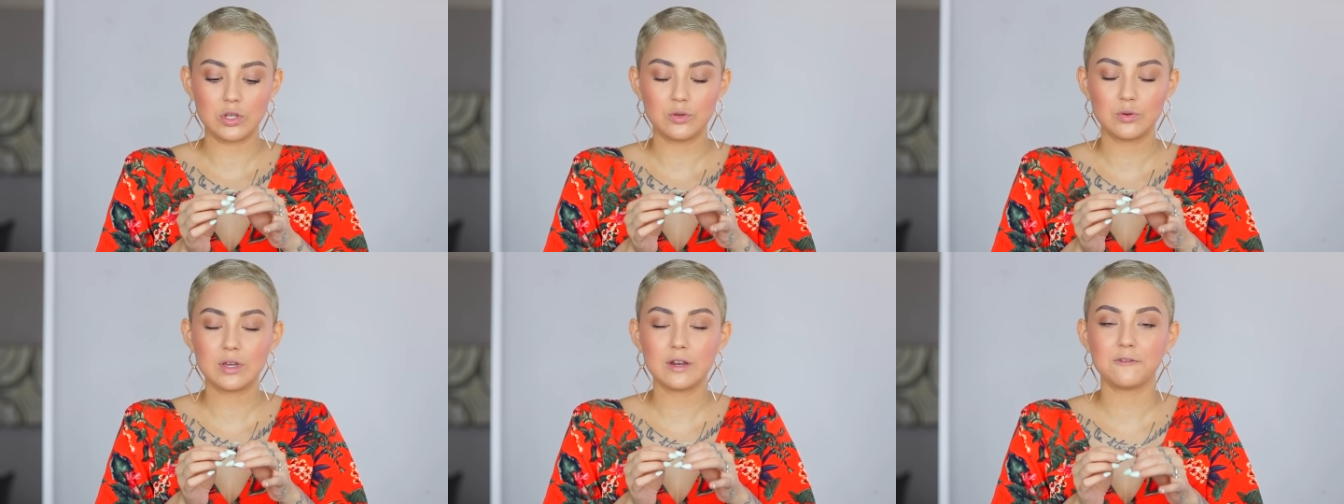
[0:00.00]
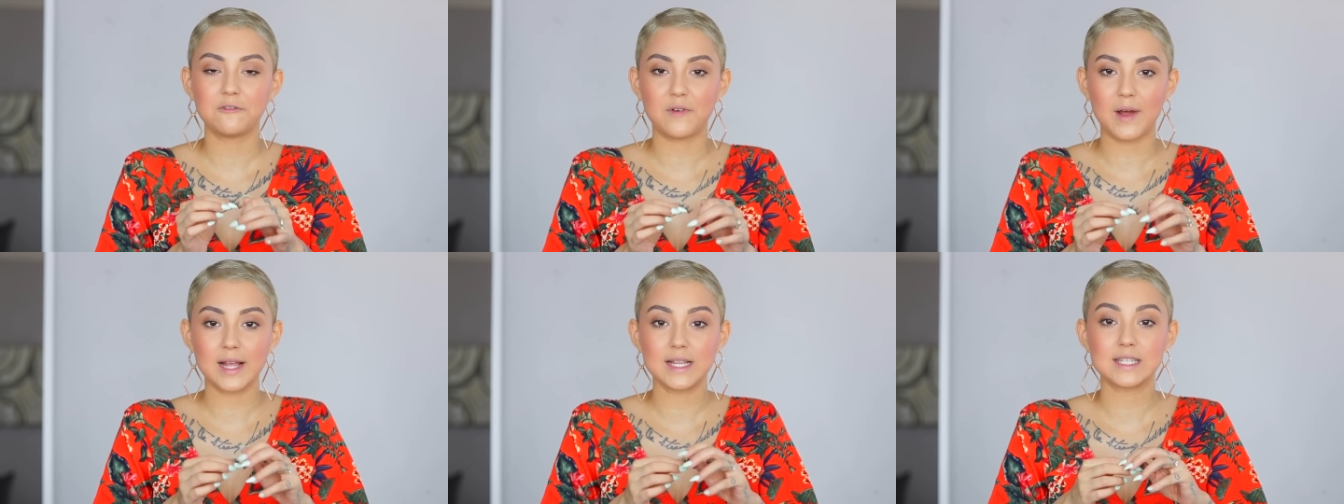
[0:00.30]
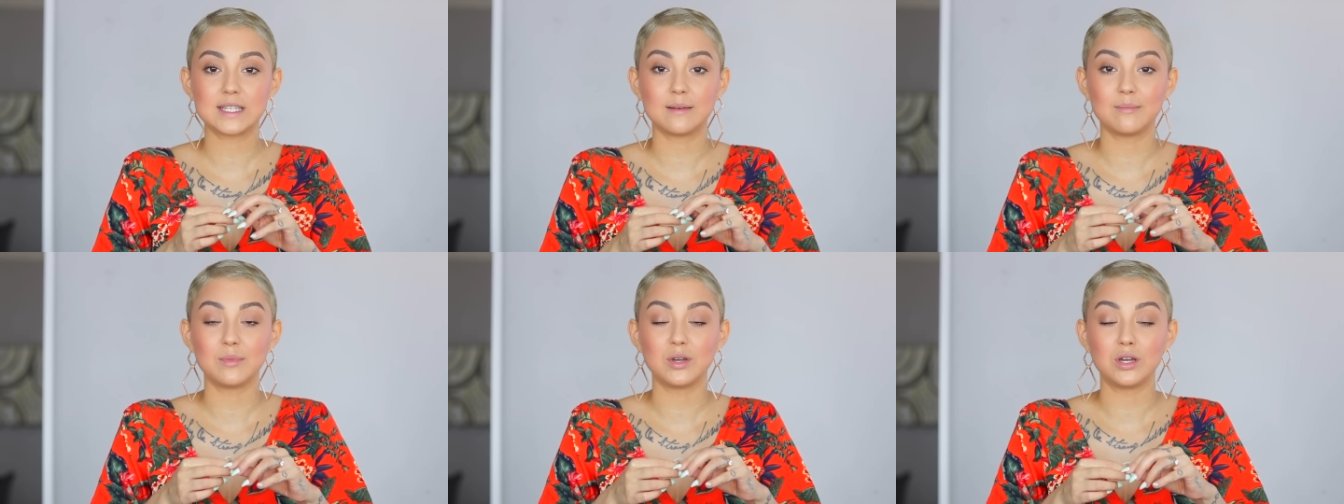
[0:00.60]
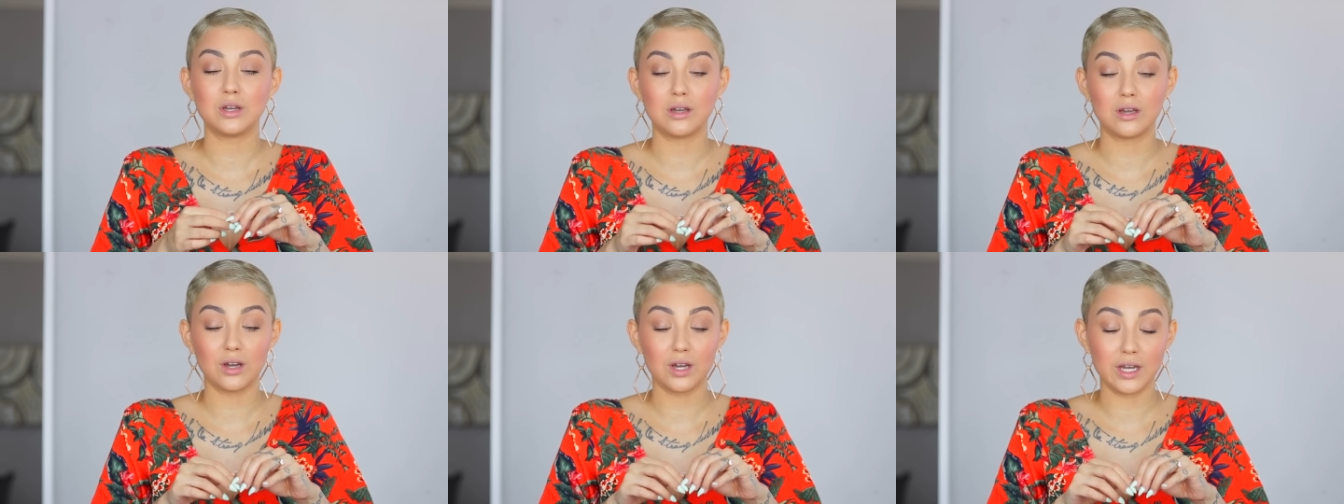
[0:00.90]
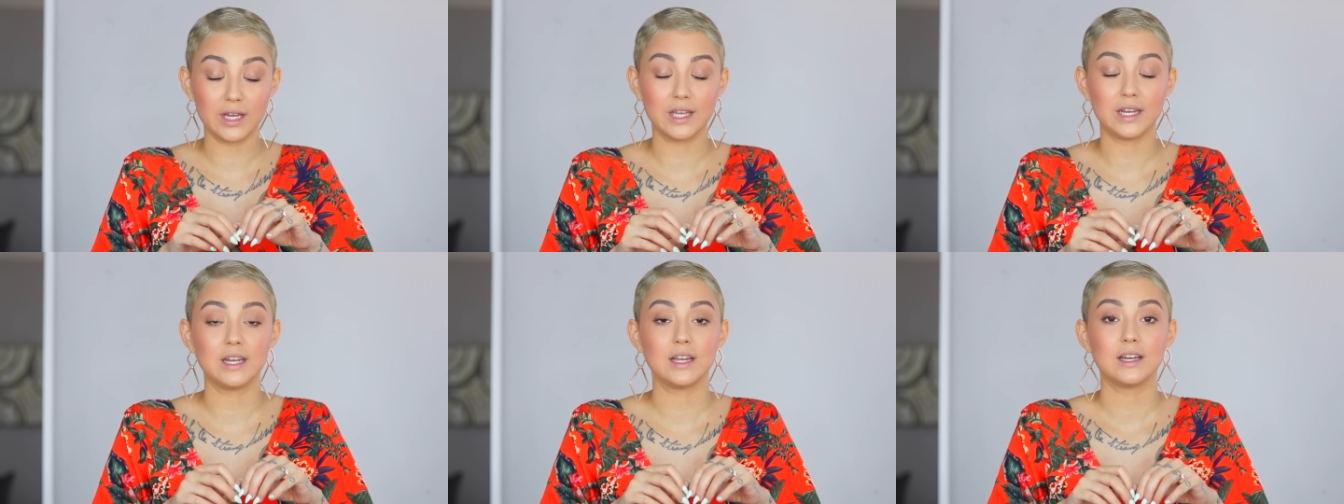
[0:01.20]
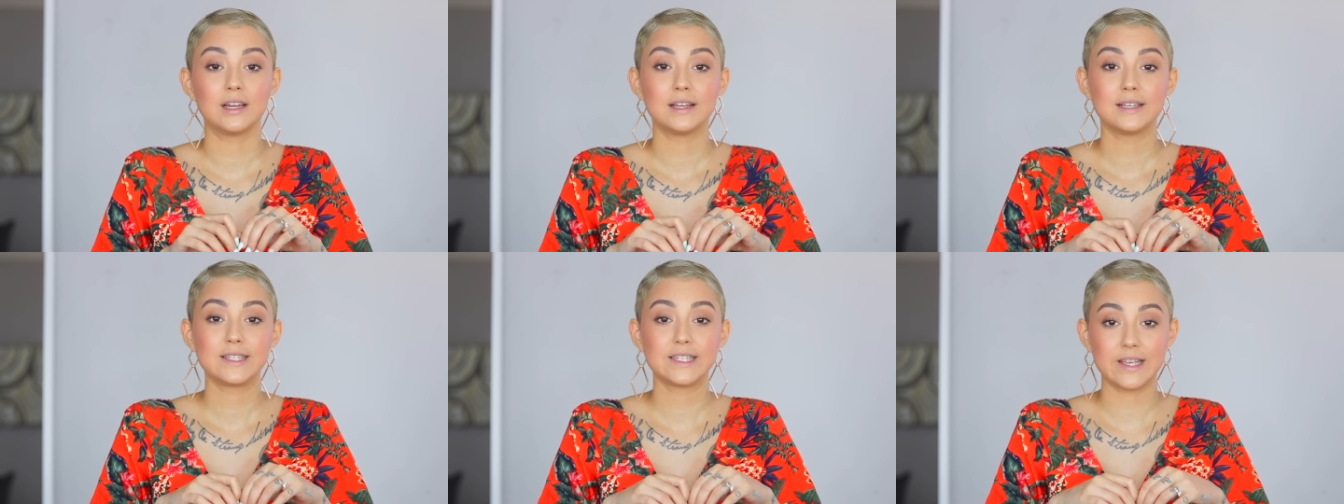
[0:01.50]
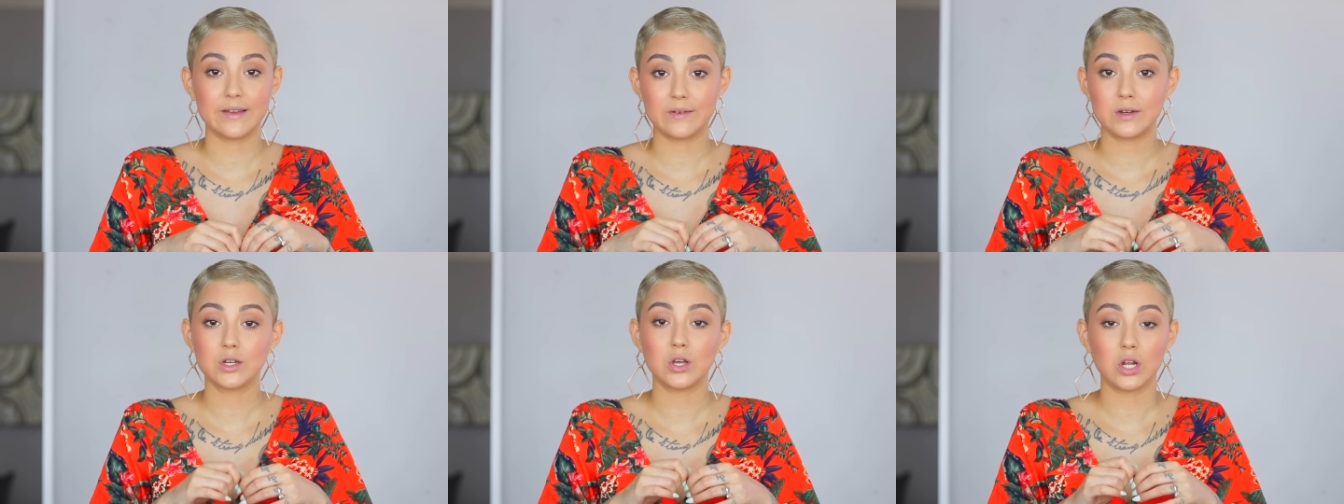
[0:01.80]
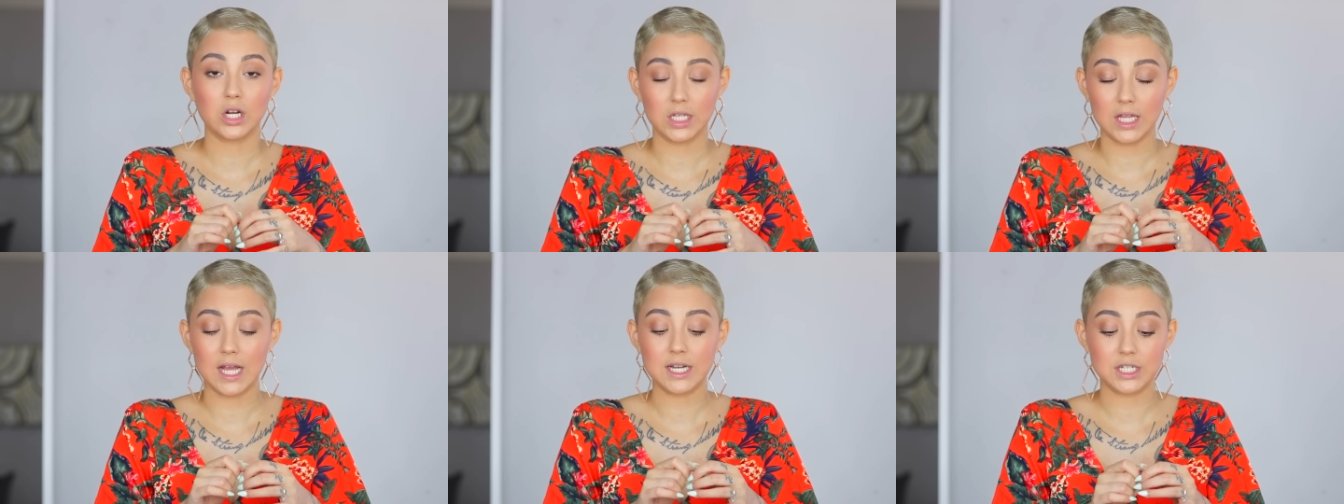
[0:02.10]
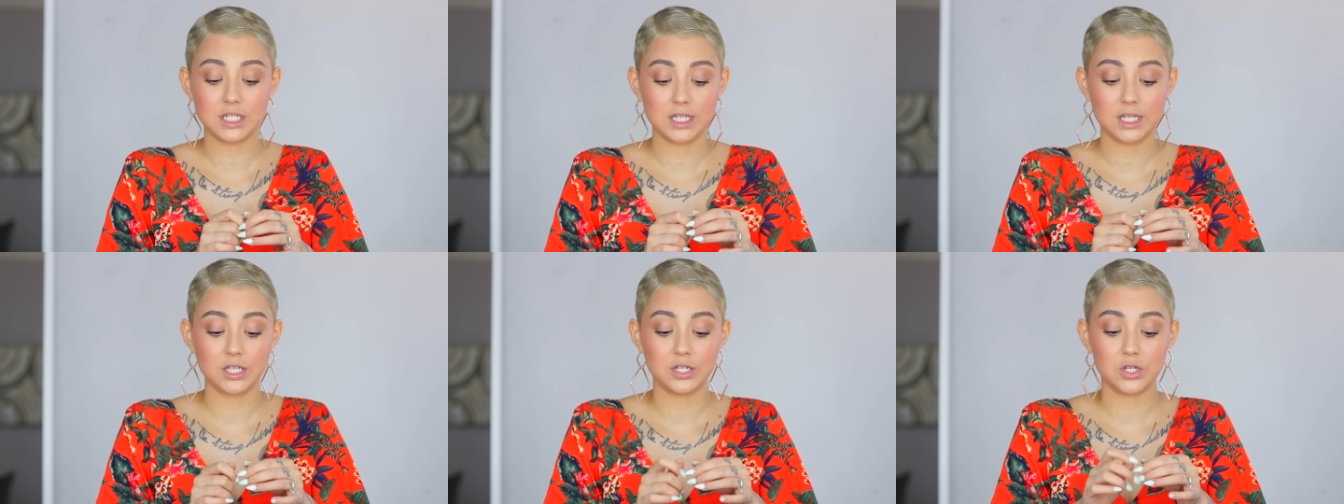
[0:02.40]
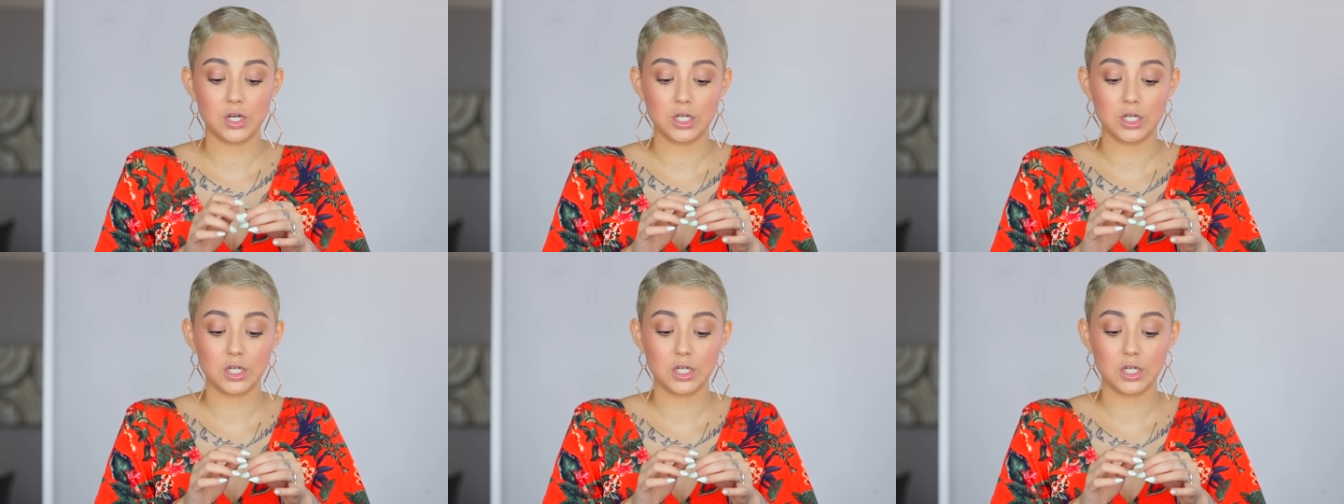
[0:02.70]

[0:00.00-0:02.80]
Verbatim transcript: you can find some good seven dollar lashes at the